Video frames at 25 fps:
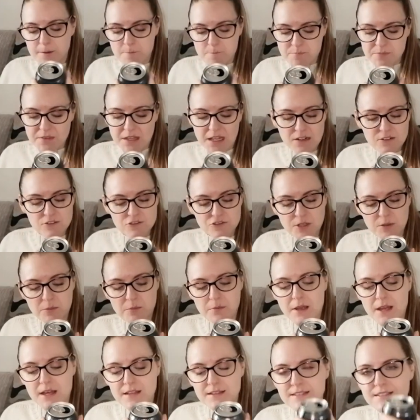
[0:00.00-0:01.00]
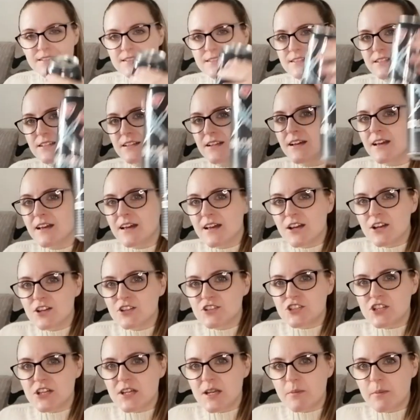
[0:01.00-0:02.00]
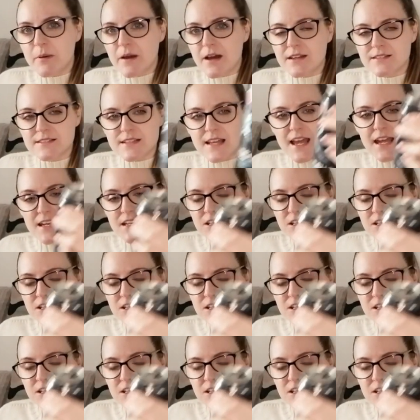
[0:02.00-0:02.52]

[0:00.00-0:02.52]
beer. I don't drink beer. This is a cheap ass